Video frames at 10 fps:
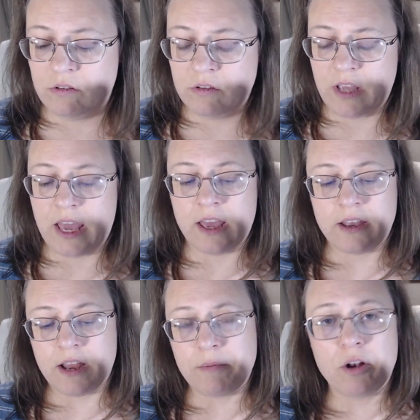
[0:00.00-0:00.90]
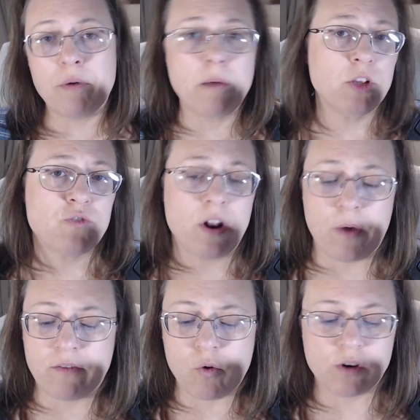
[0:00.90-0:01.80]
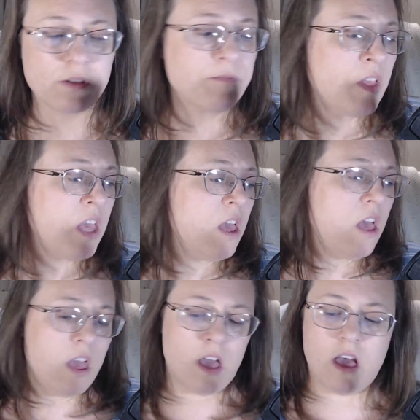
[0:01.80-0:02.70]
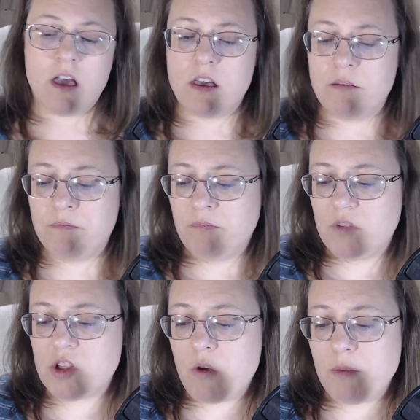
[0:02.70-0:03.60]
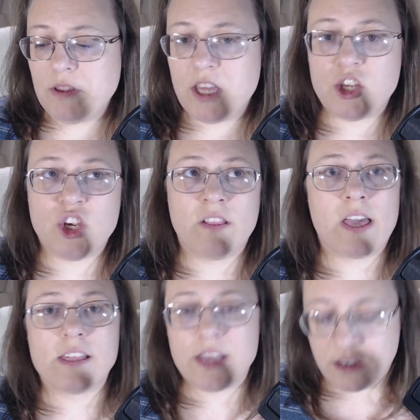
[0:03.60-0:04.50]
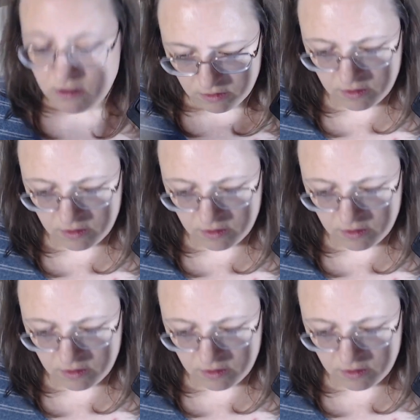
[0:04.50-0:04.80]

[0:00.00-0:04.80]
And it'll publish right away, of course. So I'll be teaching, like I said,